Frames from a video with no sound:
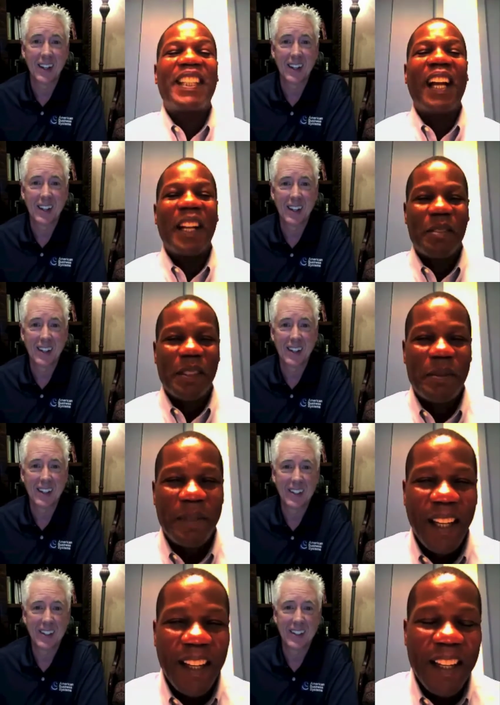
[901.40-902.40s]
Speaker 1: ton of
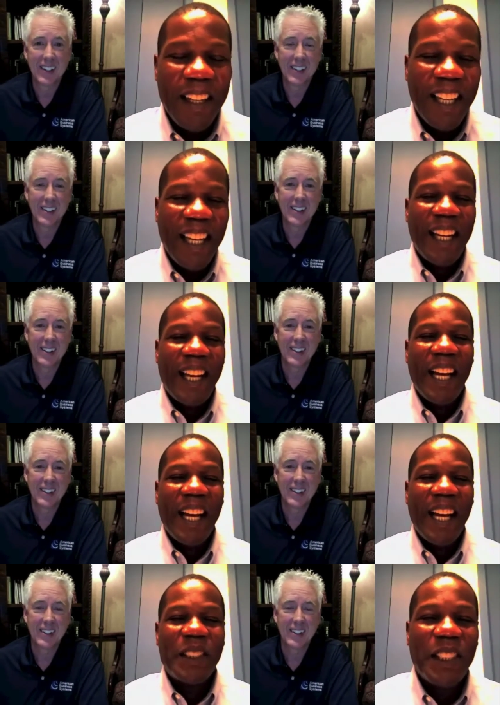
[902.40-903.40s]
them. And
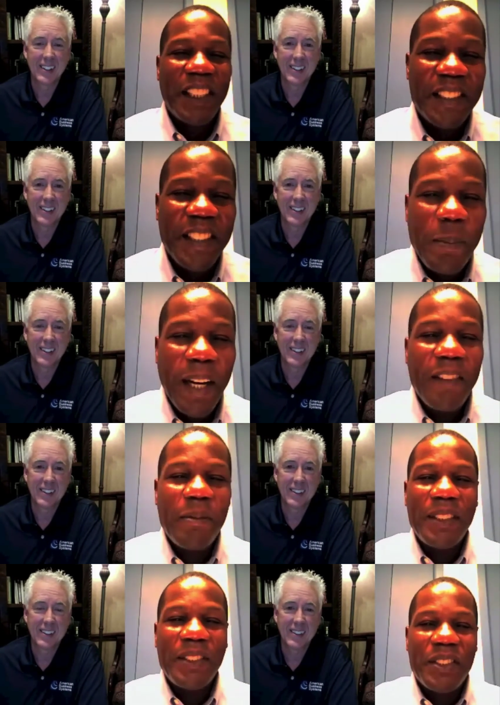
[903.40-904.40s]
actually, as I might have
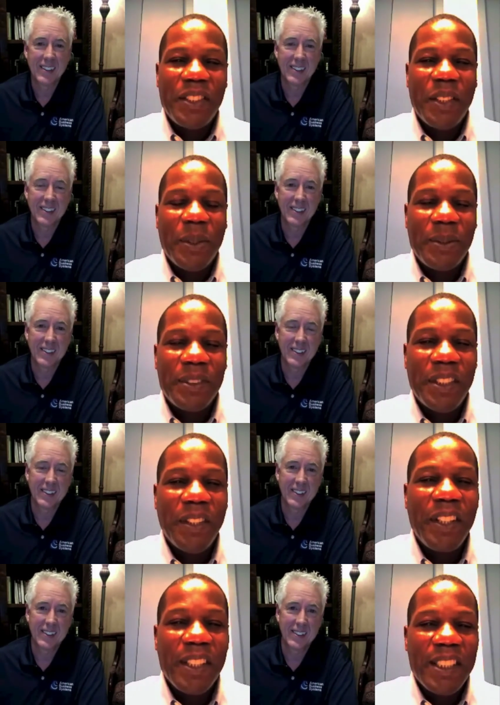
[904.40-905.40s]
mentioned to you,
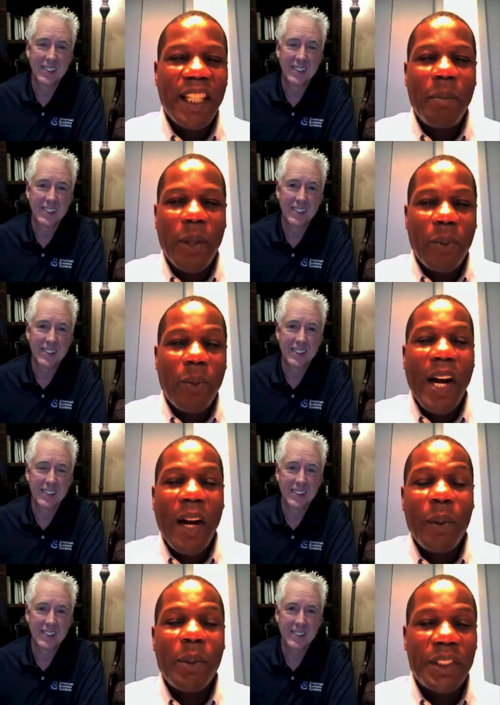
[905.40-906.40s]
during the demo,
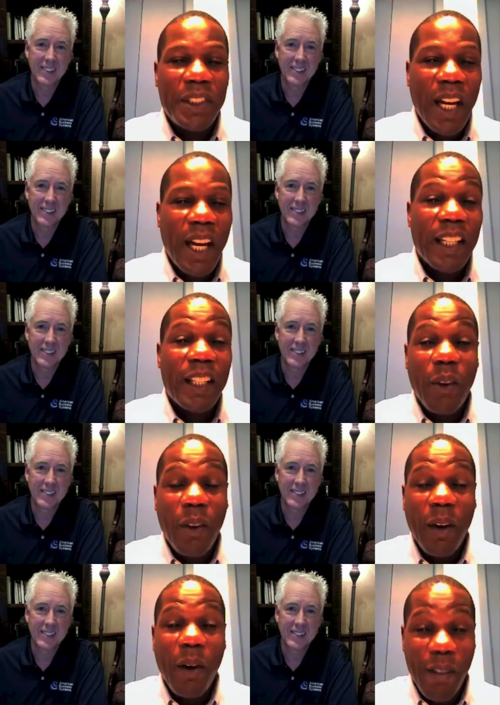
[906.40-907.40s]
while we were chatting and
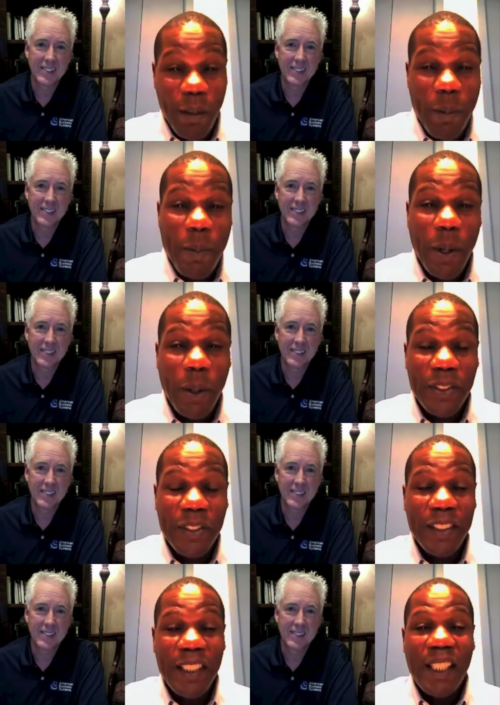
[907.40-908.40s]
going over the
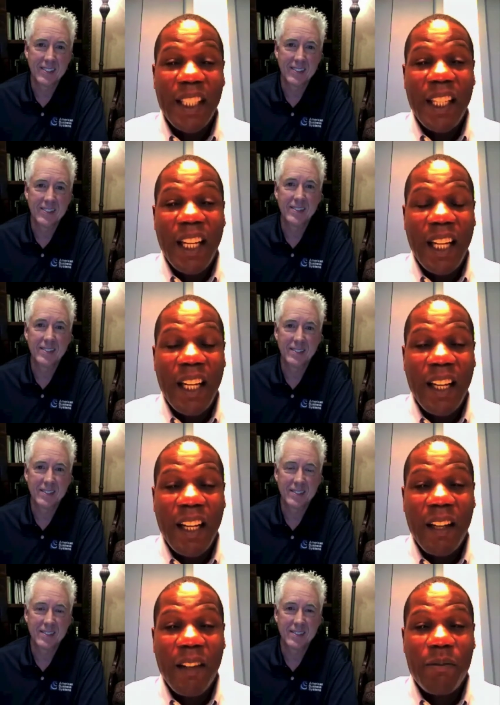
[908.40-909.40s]
proposal,
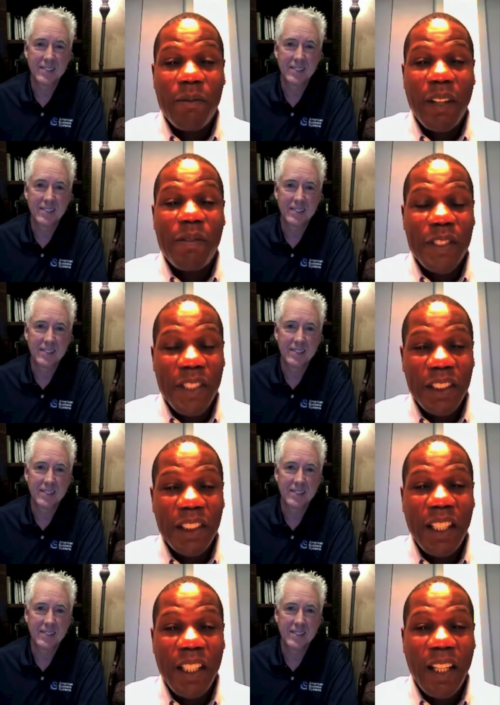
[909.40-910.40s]
a
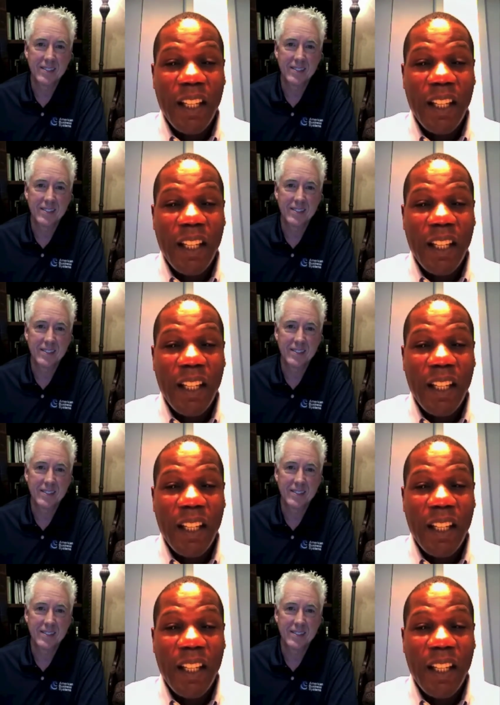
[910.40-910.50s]
physician